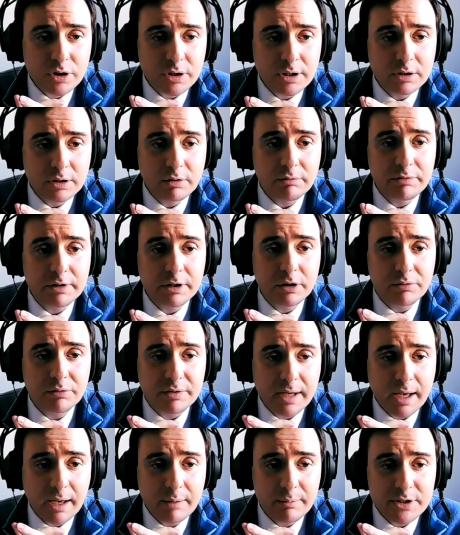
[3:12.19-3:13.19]
in the field of
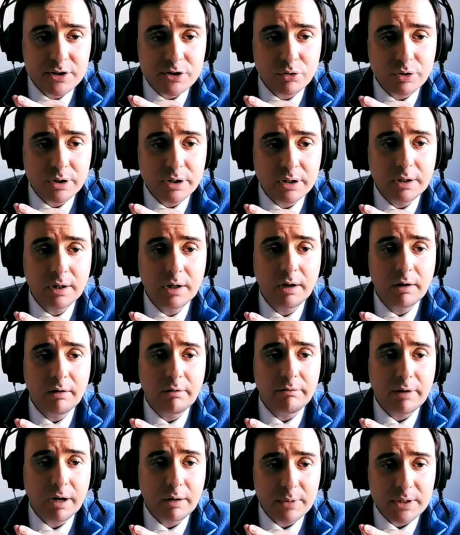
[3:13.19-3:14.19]
chemistry,
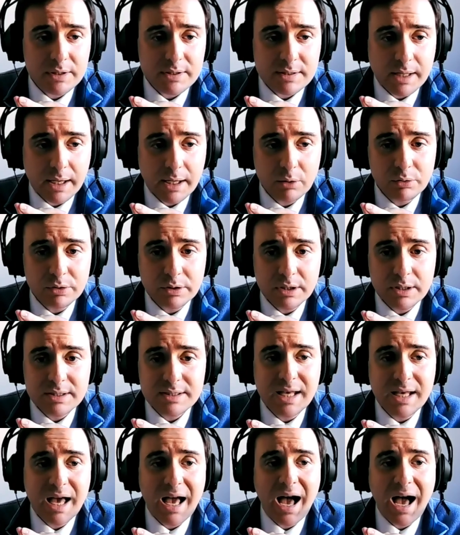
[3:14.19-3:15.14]
pharmaceutics,